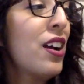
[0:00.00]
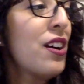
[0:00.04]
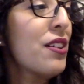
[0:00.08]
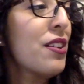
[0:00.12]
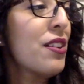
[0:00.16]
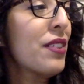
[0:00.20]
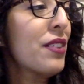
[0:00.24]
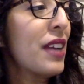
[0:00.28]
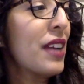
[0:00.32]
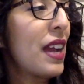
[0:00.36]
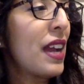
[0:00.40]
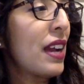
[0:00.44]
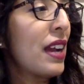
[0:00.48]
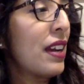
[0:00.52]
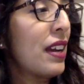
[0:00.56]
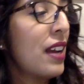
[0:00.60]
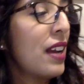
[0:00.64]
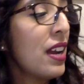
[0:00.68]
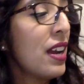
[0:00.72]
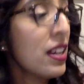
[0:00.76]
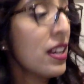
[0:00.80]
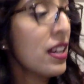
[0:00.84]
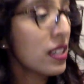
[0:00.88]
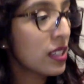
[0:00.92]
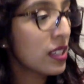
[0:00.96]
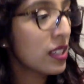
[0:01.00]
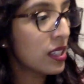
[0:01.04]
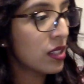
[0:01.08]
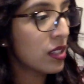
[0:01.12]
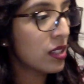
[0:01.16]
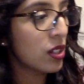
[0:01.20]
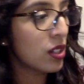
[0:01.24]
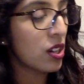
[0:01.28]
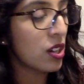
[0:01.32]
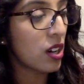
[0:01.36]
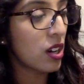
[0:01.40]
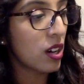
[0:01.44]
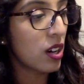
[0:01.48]
okay,
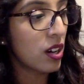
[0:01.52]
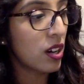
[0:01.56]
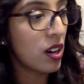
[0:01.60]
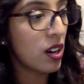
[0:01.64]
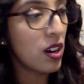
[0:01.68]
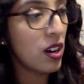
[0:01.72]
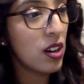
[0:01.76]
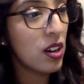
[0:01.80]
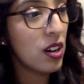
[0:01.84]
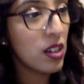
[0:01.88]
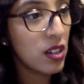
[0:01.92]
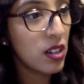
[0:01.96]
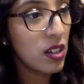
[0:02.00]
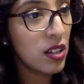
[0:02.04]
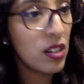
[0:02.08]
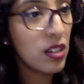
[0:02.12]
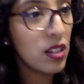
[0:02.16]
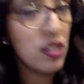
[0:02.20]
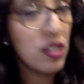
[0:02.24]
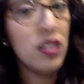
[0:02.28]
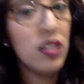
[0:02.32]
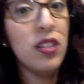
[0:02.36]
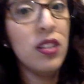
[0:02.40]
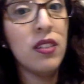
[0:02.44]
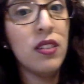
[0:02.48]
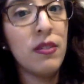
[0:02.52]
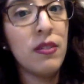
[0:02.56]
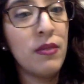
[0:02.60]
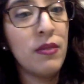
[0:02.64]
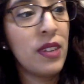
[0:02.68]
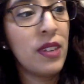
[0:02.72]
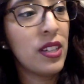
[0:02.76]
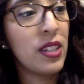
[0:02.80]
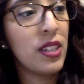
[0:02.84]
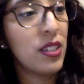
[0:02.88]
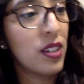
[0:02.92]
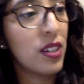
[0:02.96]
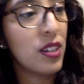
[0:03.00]
next are all of
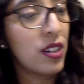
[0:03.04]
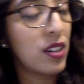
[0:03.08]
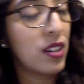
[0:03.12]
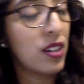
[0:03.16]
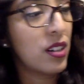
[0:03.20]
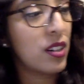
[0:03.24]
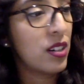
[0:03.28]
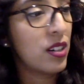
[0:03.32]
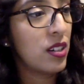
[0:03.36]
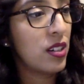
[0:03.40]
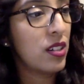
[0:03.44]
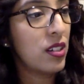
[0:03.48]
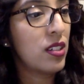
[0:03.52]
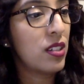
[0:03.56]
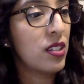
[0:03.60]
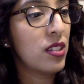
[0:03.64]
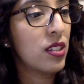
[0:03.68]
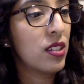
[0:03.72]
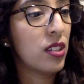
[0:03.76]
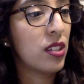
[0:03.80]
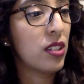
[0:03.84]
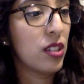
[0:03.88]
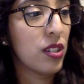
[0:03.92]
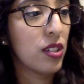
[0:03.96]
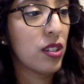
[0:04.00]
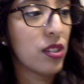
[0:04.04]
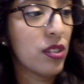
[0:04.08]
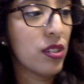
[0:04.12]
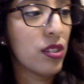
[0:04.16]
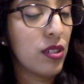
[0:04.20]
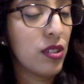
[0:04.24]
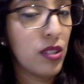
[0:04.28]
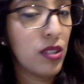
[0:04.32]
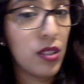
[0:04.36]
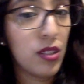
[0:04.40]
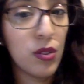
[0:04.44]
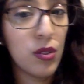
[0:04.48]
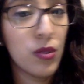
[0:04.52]
my daughter's
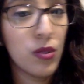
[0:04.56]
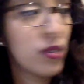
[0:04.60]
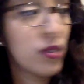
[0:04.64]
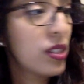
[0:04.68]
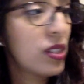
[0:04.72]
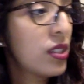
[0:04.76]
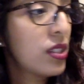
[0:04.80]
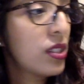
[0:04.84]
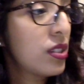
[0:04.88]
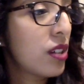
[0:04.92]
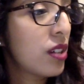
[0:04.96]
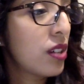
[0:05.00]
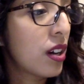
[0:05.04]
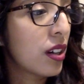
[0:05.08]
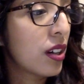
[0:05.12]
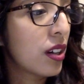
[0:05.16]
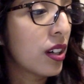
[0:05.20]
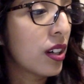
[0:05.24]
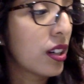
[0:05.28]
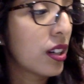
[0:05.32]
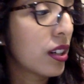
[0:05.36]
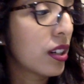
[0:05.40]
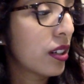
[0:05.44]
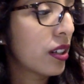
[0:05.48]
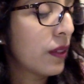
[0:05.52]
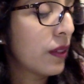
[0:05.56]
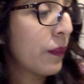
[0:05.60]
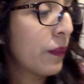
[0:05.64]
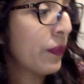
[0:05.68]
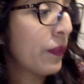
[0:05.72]
clothes. The oldest daughter.